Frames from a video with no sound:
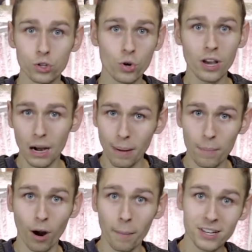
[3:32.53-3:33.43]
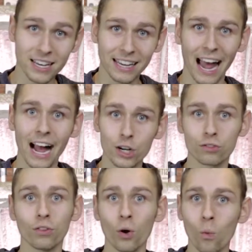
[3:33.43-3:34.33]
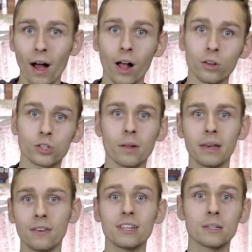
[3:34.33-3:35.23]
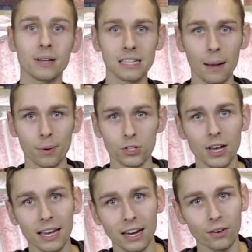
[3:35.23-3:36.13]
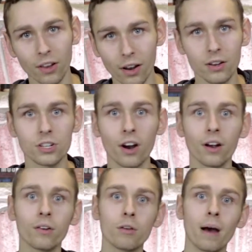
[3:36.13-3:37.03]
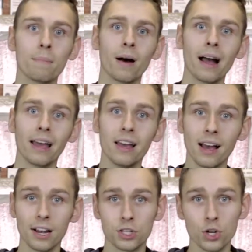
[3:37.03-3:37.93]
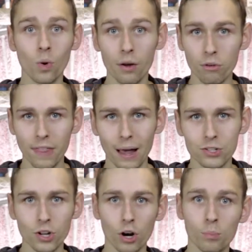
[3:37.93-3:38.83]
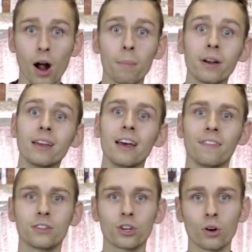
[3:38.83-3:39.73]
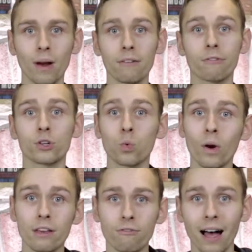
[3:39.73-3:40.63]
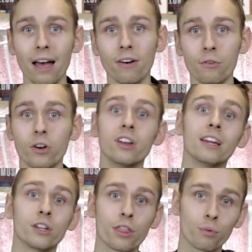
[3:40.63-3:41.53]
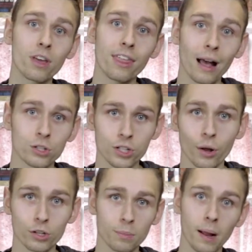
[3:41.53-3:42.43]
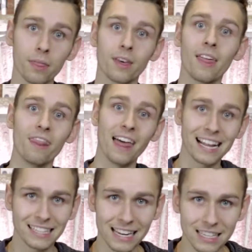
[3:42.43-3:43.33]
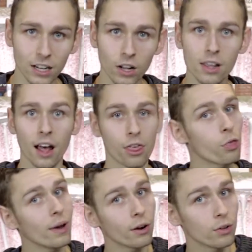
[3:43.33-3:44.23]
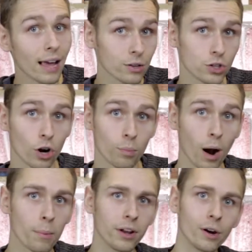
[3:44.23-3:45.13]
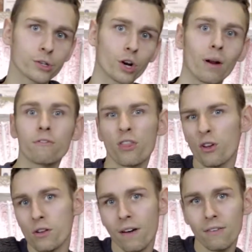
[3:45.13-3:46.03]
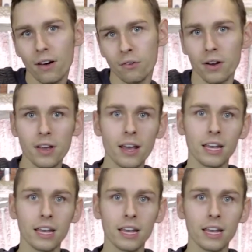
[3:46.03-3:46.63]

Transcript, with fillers: Two, you gotta buy properties that cash flow well. So let me give you some examples. Here in London, Ontario, you might buy a $200,000 property that's gonna rent for $2,500 to $3,000 a month. That's ideal. A $300,000 property here is gonna rent for $3,500.